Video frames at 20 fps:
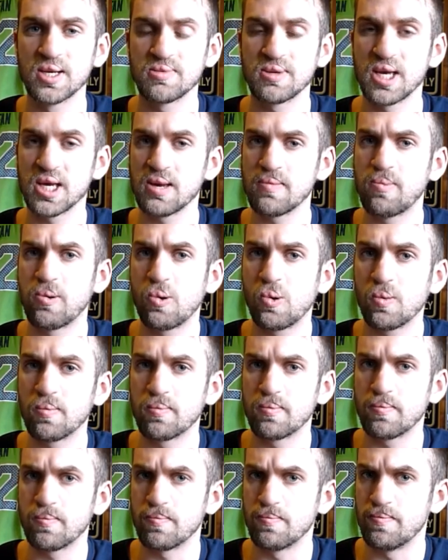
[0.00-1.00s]
taking
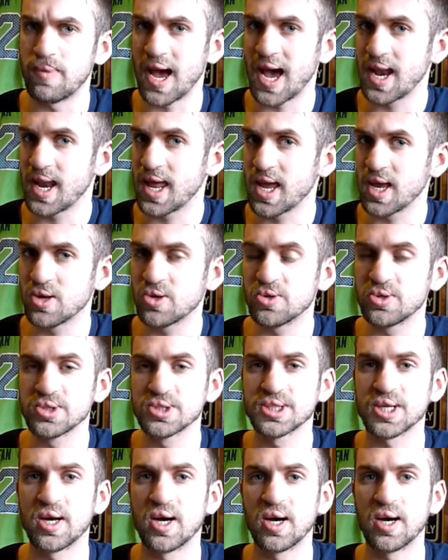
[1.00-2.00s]
bad
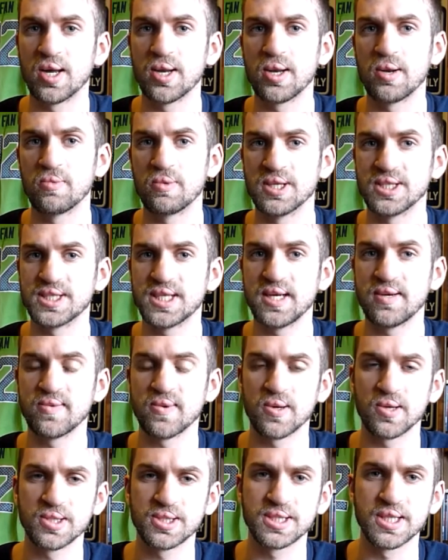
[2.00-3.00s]
angles on the
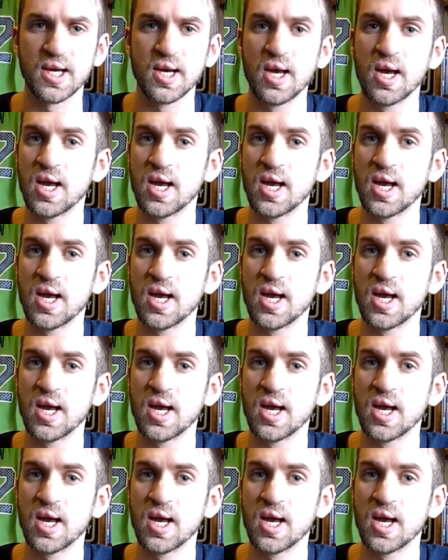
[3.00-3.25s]
receivers,